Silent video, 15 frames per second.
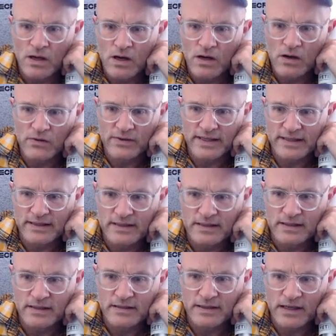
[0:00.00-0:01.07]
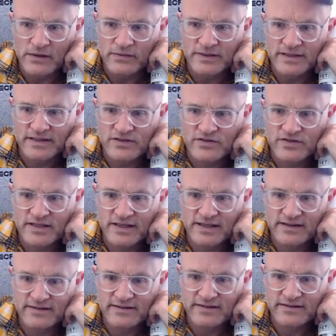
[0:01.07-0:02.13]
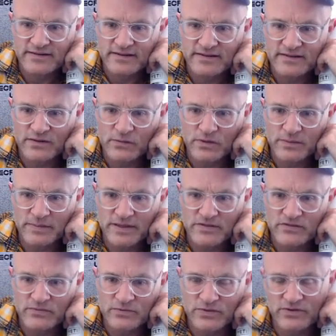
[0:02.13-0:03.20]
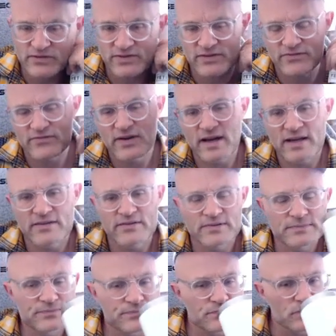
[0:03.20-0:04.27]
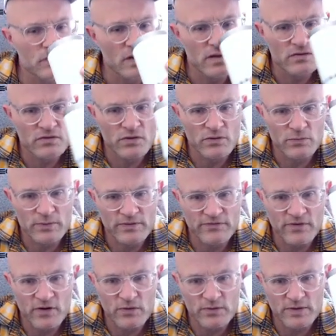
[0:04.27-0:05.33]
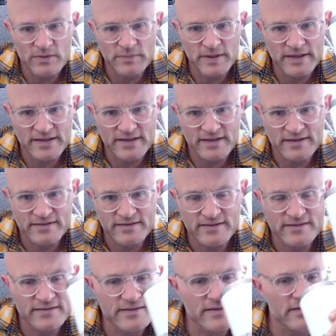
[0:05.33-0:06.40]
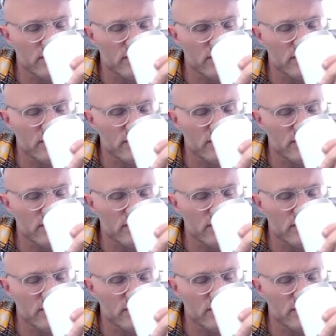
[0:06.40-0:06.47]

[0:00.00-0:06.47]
All right. Now, in addition to king c6, I want to mention rook c5 so that we follow it up by king c6.